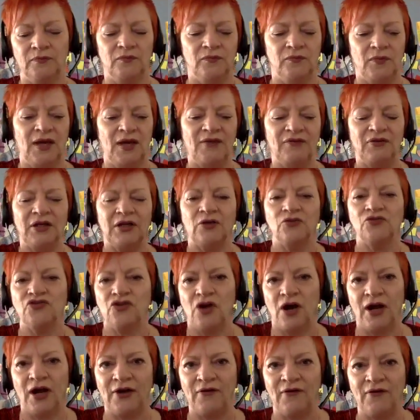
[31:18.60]
have a little
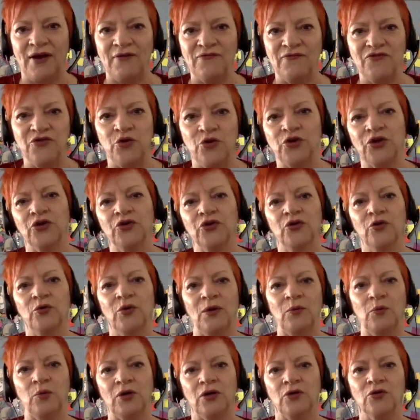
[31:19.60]
diagram for you
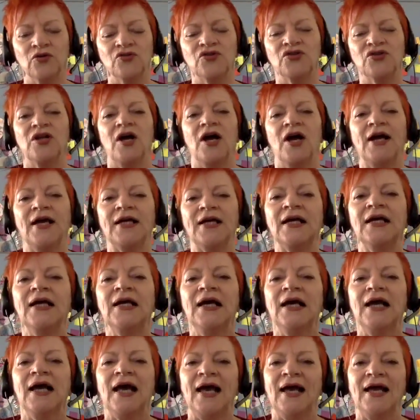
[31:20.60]
and what it looks like,
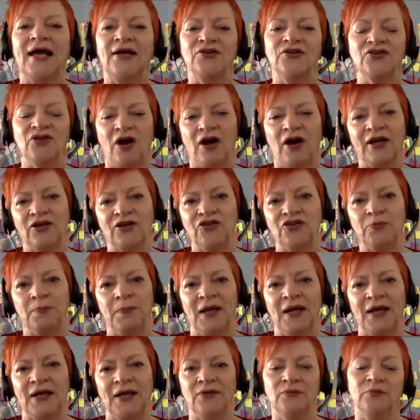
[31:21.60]
and I
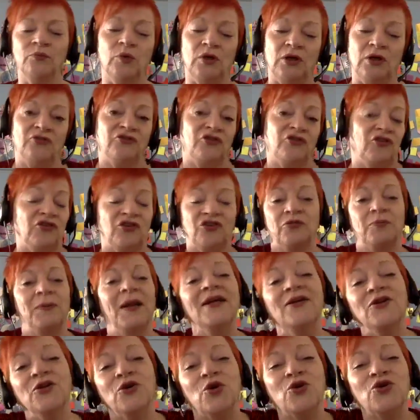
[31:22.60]
explain, well, I've just
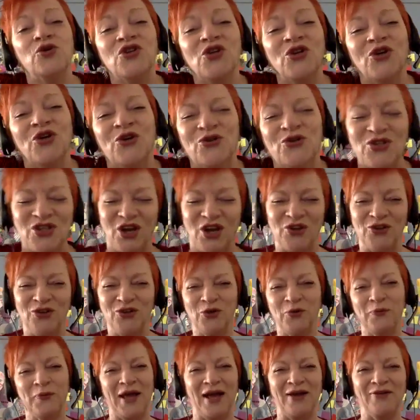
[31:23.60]
explained it all to you, so
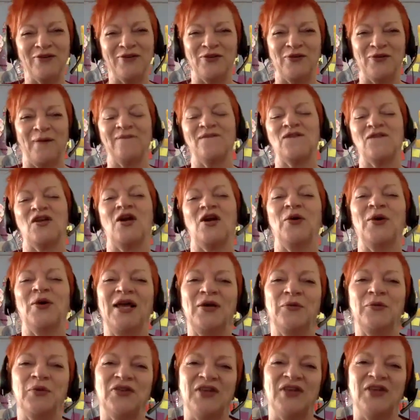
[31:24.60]
you'll be able to go
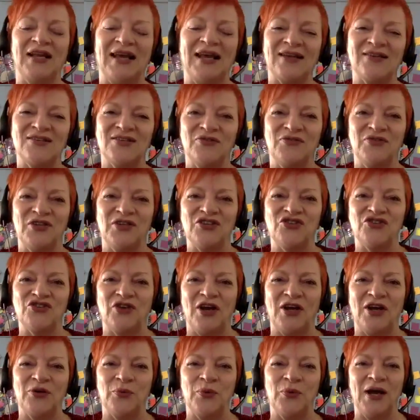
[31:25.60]
ahead with that activity
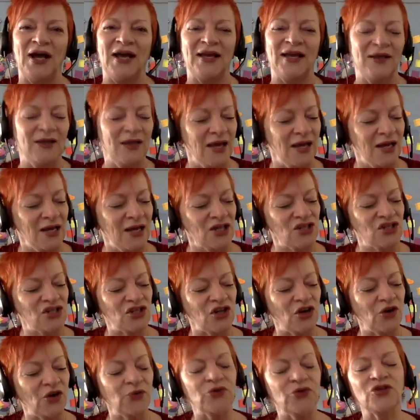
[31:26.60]
straight away.
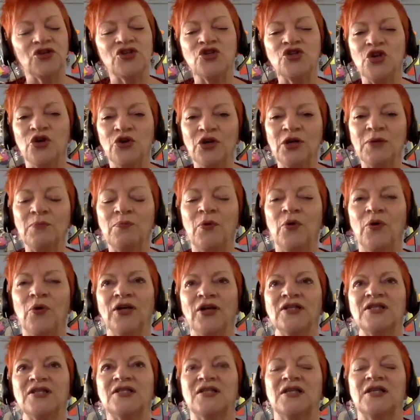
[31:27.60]
So the turning
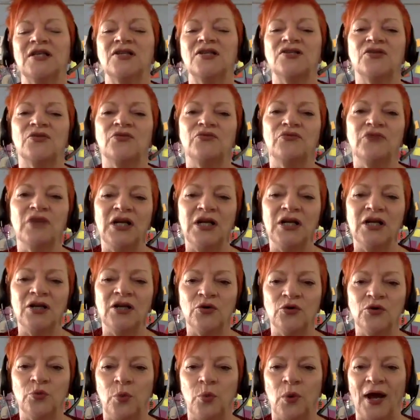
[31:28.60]
points is a really
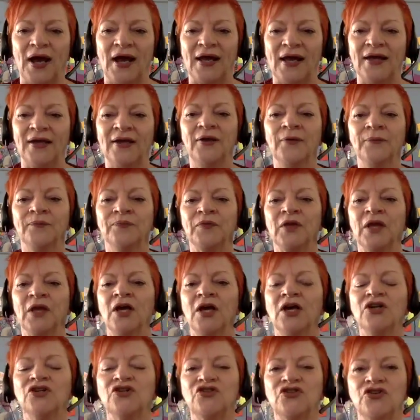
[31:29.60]
good way
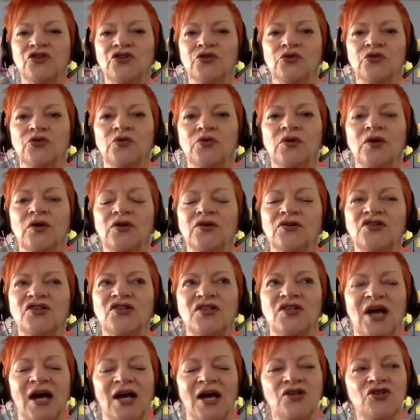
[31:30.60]
to
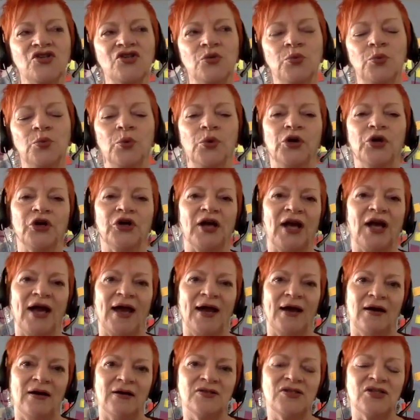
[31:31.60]
start to work
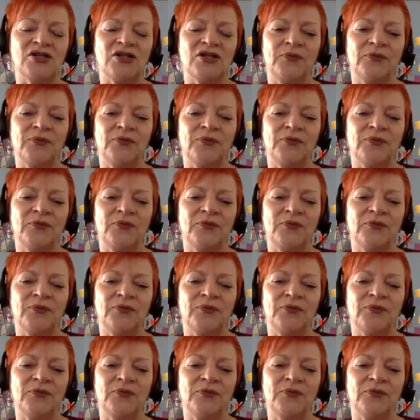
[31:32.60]
out